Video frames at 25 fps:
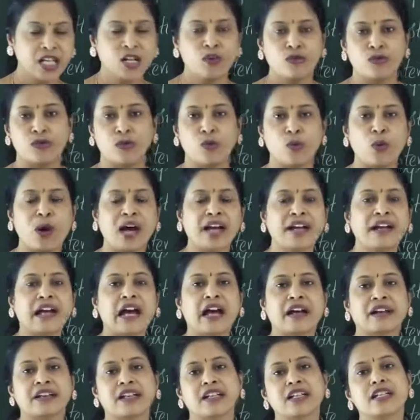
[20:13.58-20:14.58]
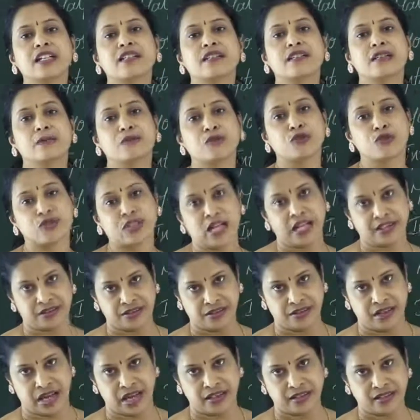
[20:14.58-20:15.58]
from one organism to the other
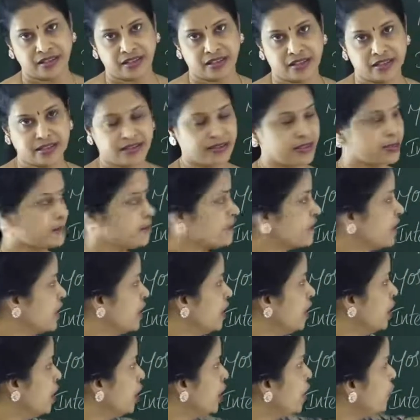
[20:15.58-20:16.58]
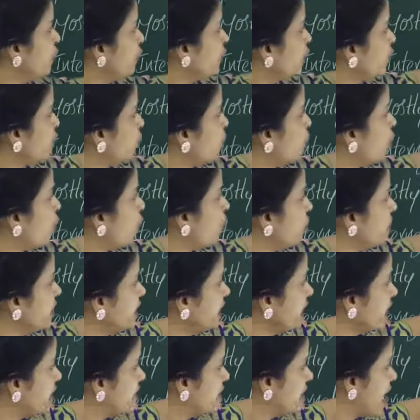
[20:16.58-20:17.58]
organism. If you go with
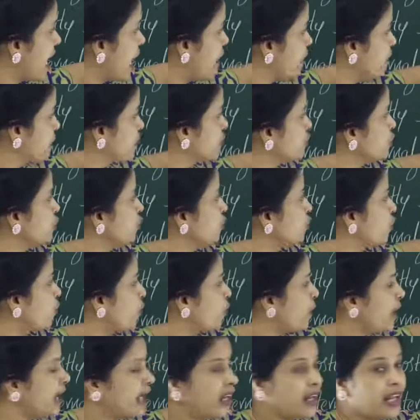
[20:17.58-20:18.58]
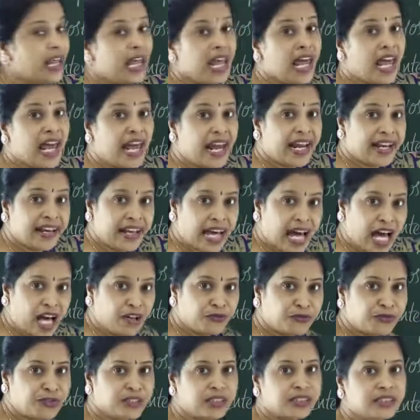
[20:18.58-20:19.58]
examples, well,
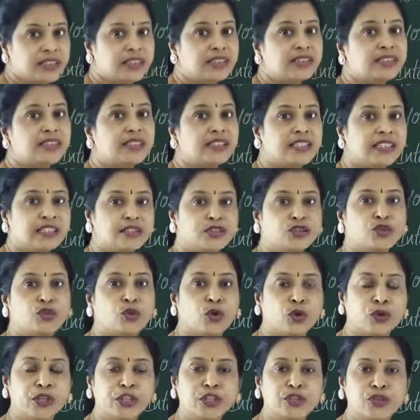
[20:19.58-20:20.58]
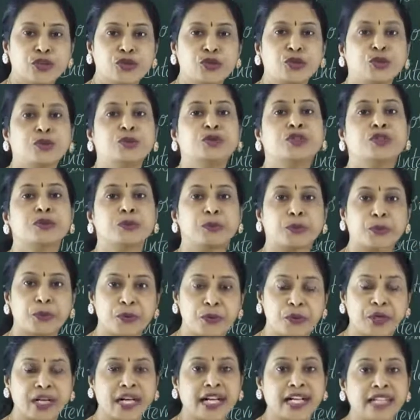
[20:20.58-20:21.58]
Anopheles is going to
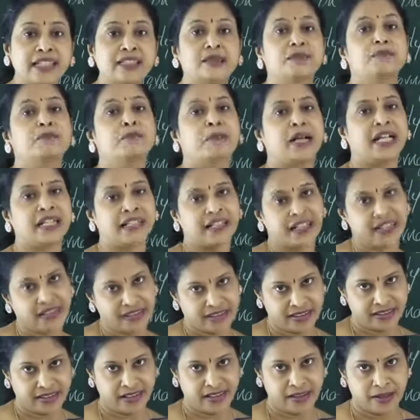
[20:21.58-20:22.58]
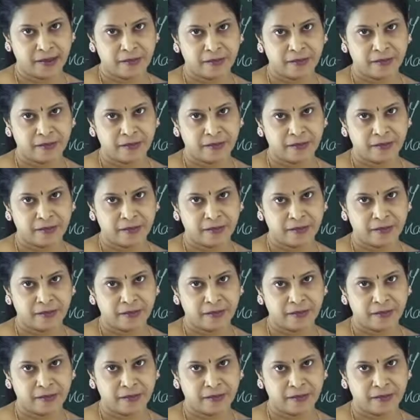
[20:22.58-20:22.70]
spread malaria.